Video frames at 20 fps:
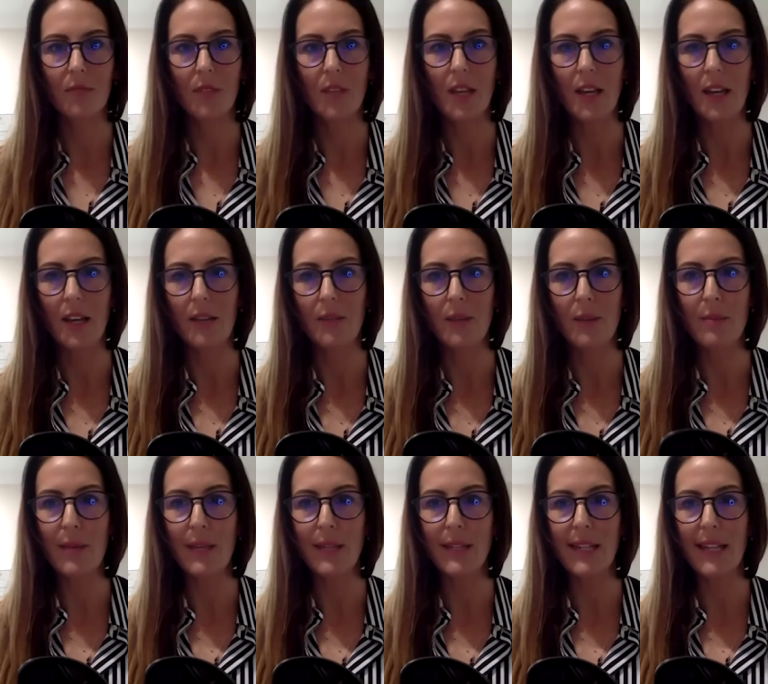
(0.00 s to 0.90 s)
yeah. yeah. it
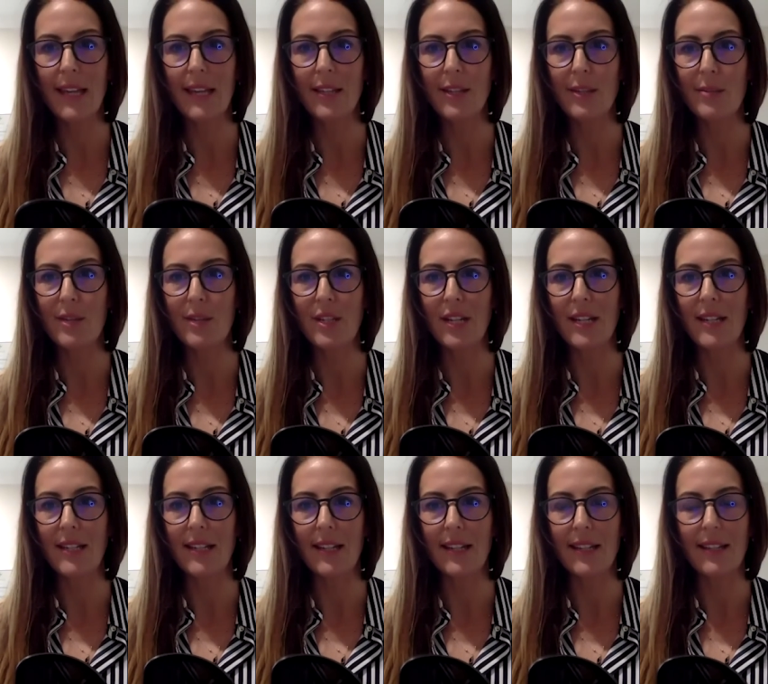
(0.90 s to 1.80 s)
makes it so much
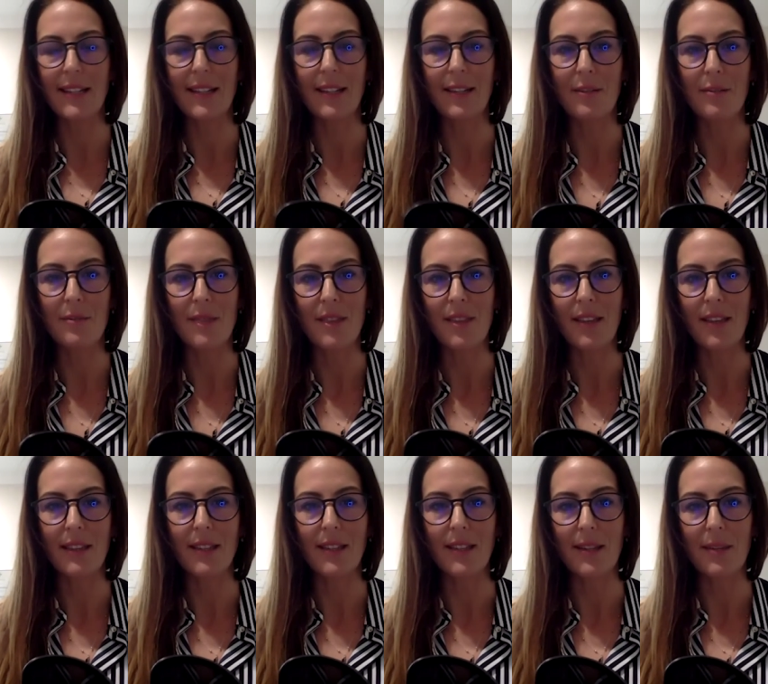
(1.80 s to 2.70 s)
easier to stay on when
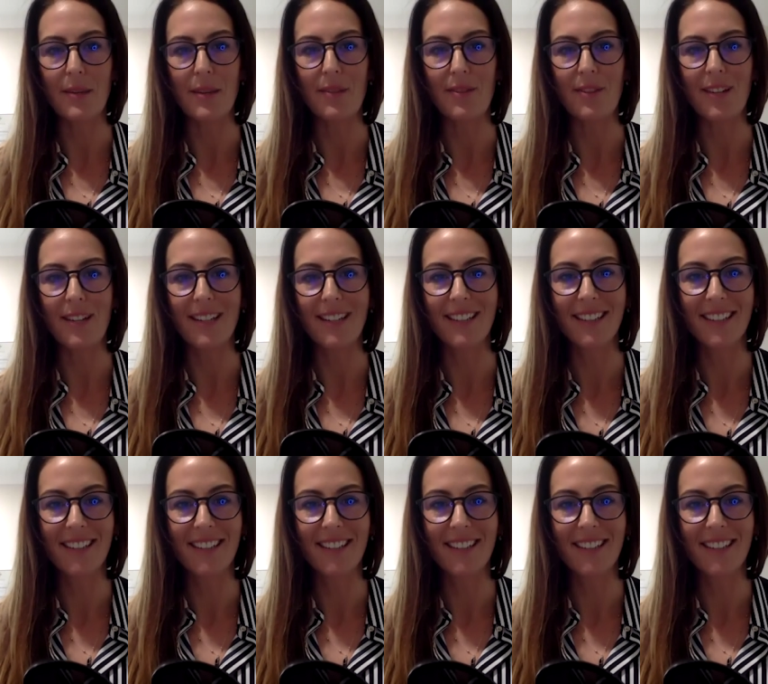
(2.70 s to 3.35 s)
things are yummy, right?